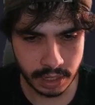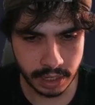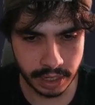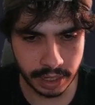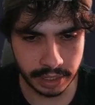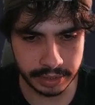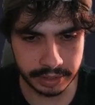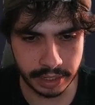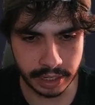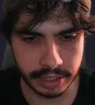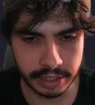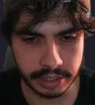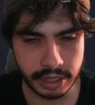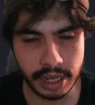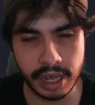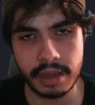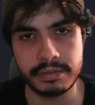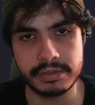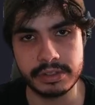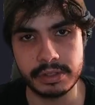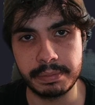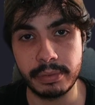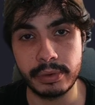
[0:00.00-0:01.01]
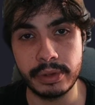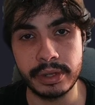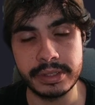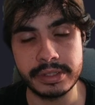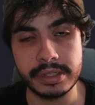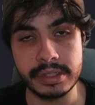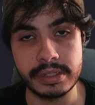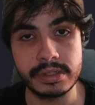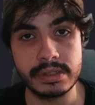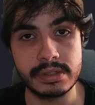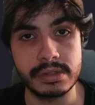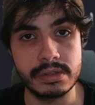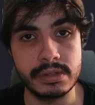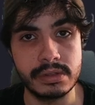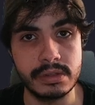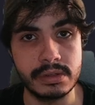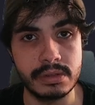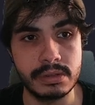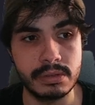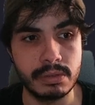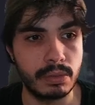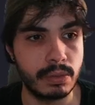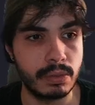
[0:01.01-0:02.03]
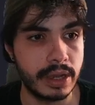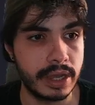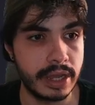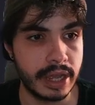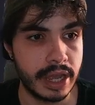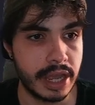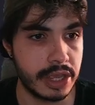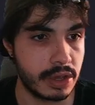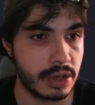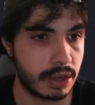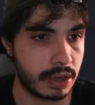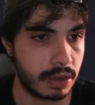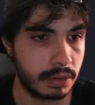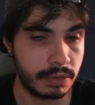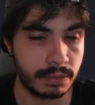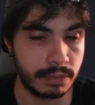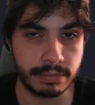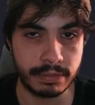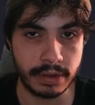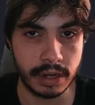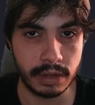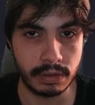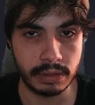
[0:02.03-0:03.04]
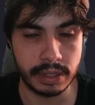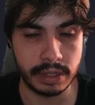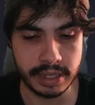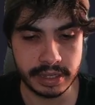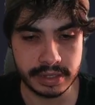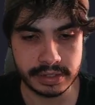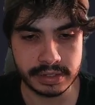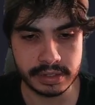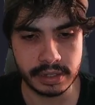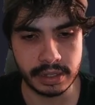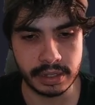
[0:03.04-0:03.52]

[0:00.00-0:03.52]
and then you have to point it to where your Conanfile is,